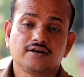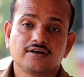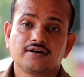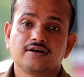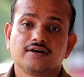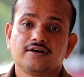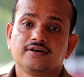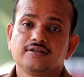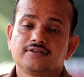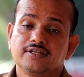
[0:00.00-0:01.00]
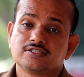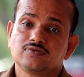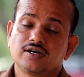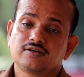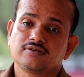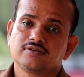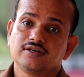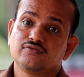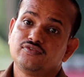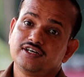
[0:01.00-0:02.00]
That's what
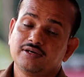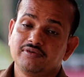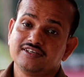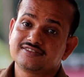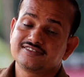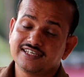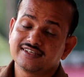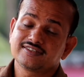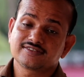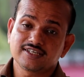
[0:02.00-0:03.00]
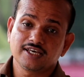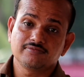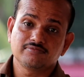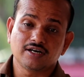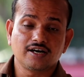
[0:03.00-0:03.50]
every time he says the same.